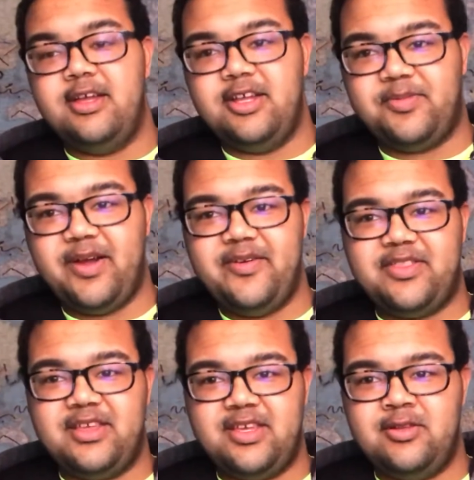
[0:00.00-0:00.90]
You're probably
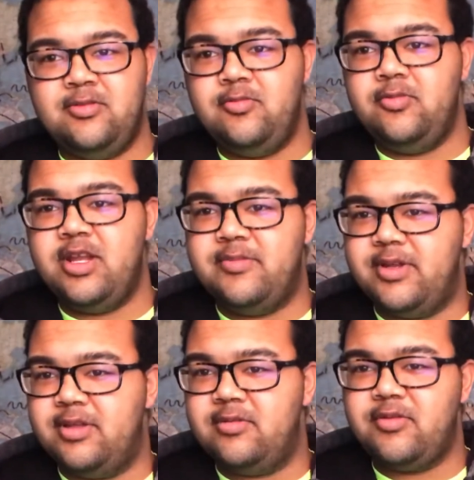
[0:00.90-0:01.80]
thinking, wait a
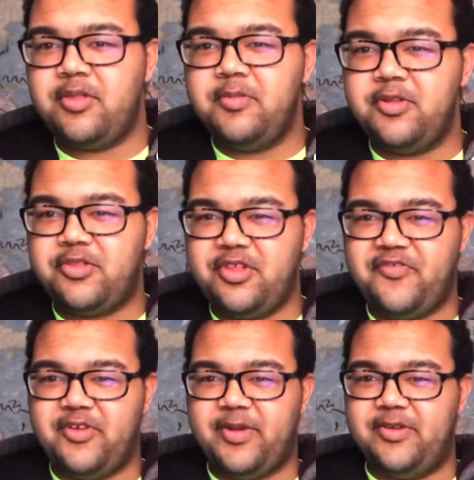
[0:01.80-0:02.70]
minute, something looks
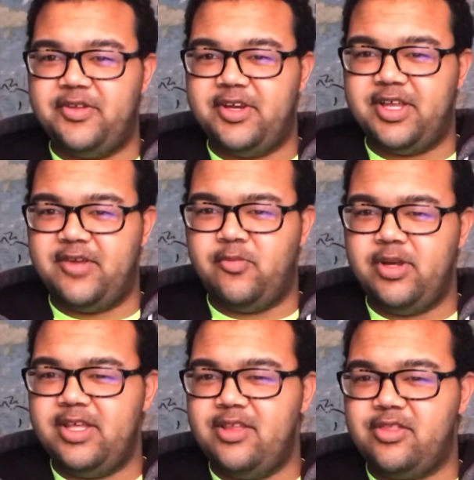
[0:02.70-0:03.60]
different about you today.
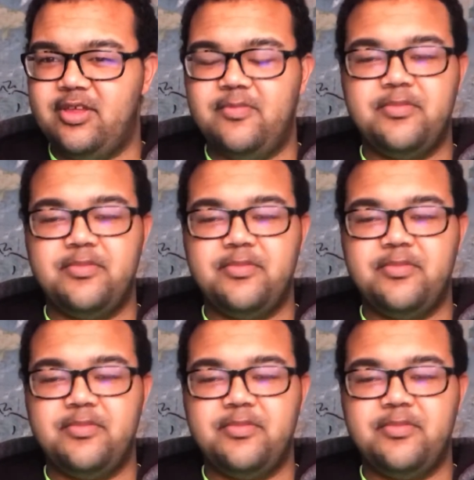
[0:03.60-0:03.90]
What is it?